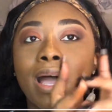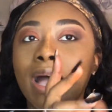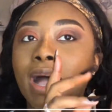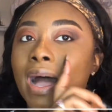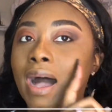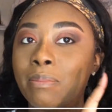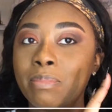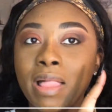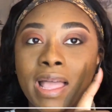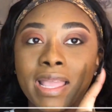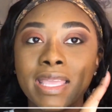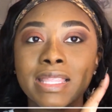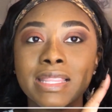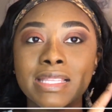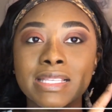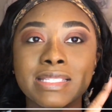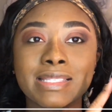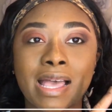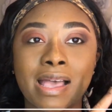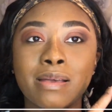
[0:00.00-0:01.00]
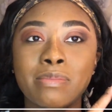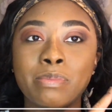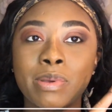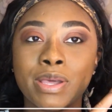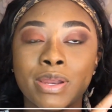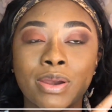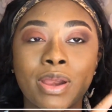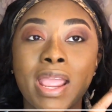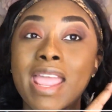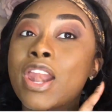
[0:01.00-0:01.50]
I'm liking this side
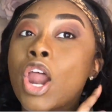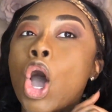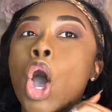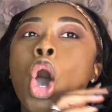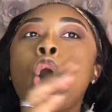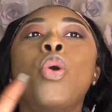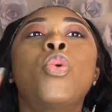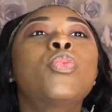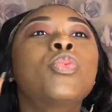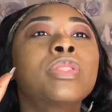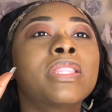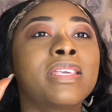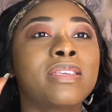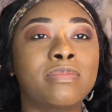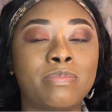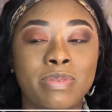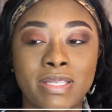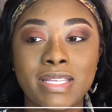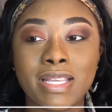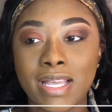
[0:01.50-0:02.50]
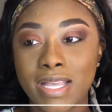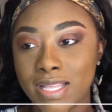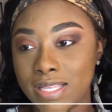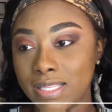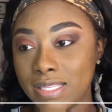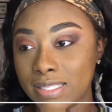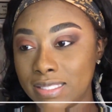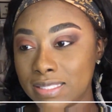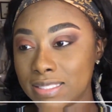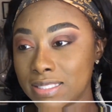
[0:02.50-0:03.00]
better, and only
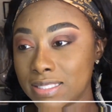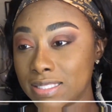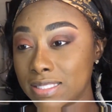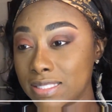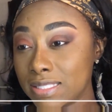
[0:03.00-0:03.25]
because